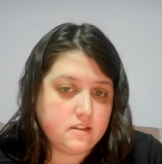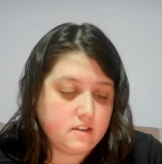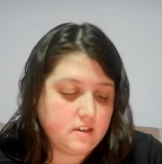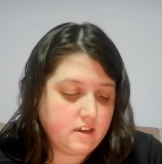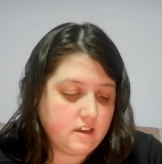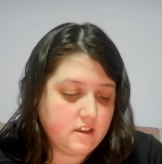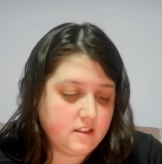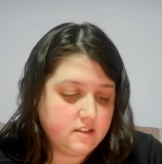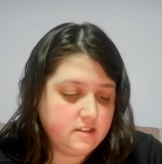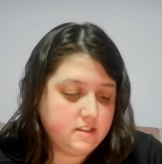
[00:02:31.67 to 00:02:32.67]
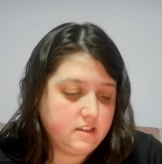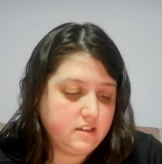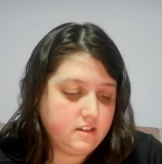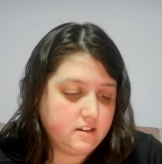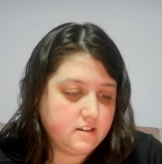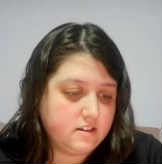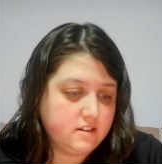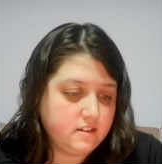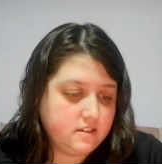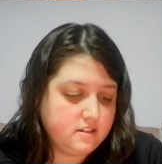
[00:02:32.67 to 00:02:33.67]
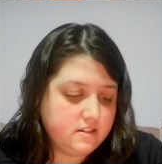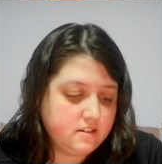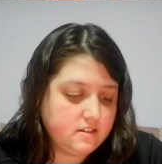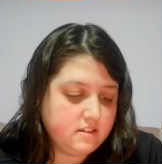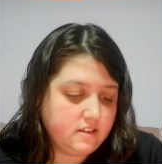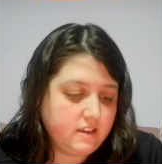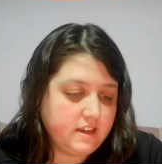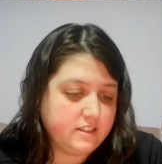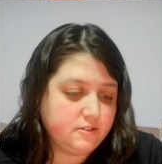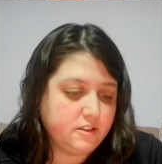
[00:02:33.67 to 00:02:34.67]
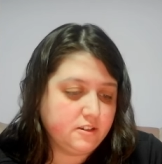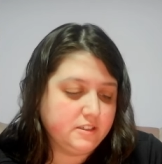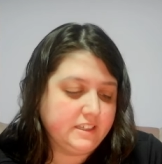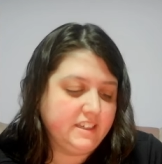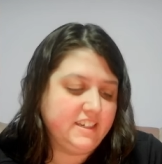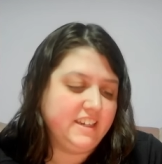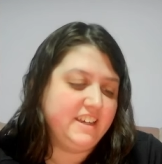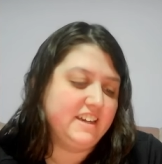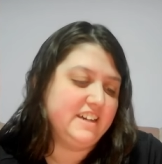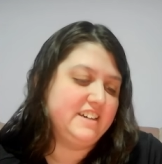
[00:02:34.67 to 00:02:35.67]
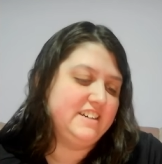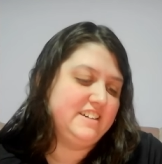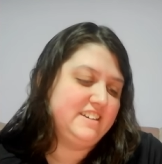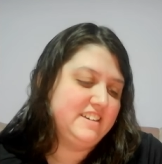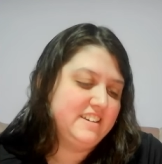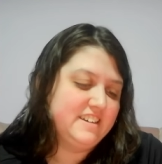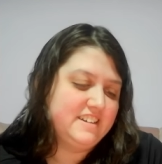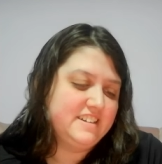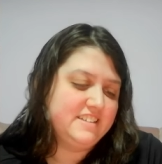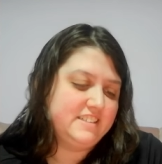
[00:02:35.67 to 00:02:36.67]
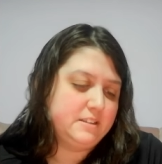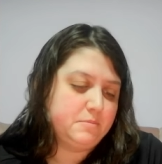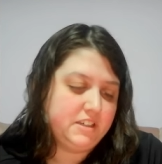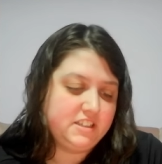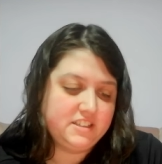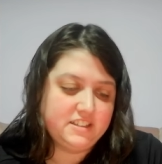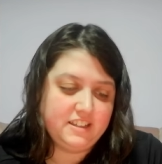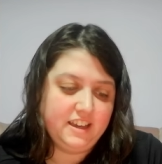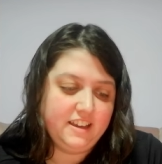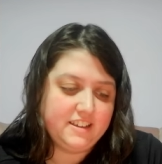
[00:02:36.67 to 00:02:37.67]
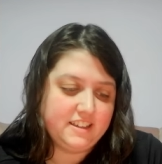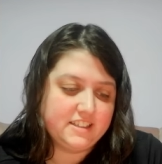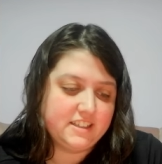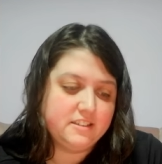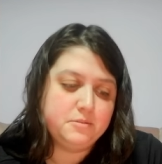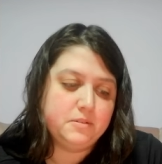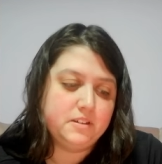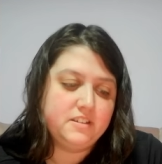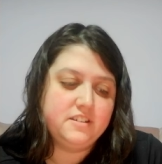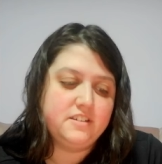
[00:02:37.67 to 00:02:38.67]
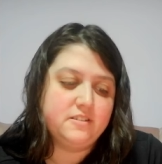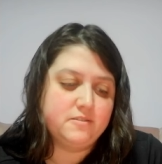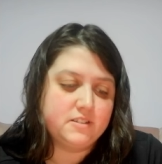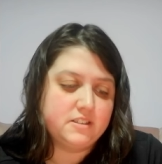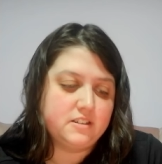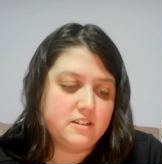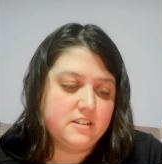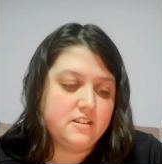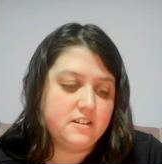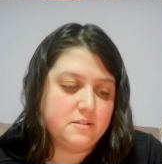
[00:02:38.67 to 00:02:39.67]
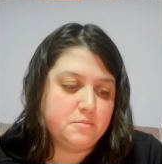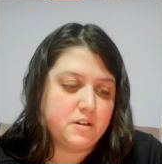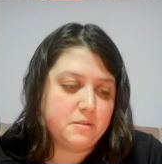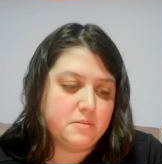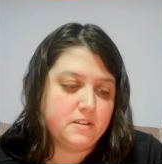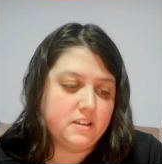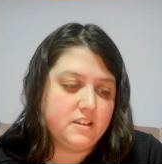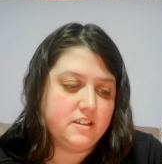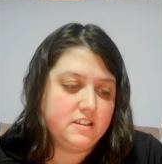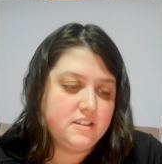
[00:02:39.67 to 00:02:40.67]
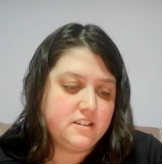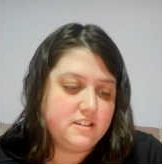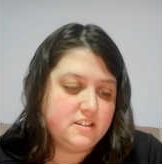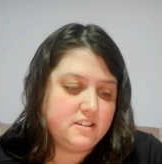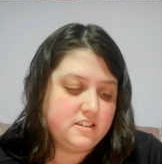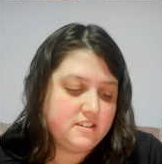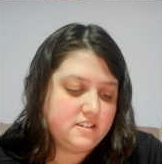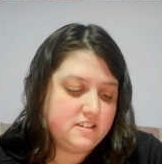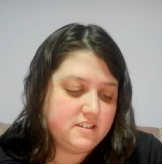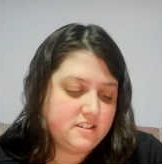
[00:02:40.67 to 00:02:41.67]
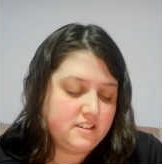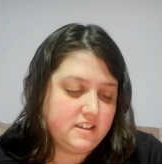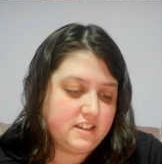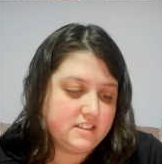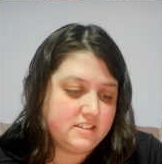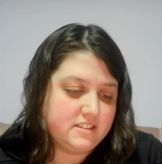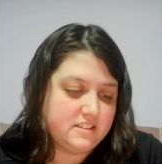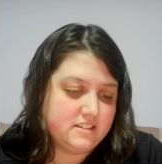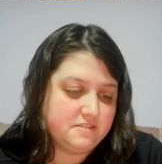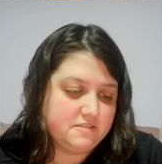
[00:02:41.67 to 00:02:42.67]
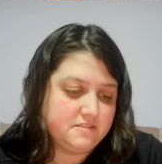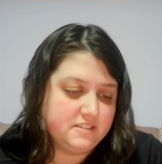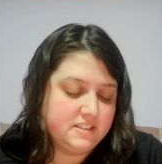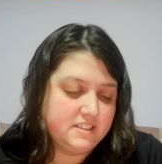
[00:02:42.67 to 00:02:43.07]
Okay, let's see here. Cats with OCD. Let's make sure. Yeah, excuse me. It was not on properly. Cats. Oh.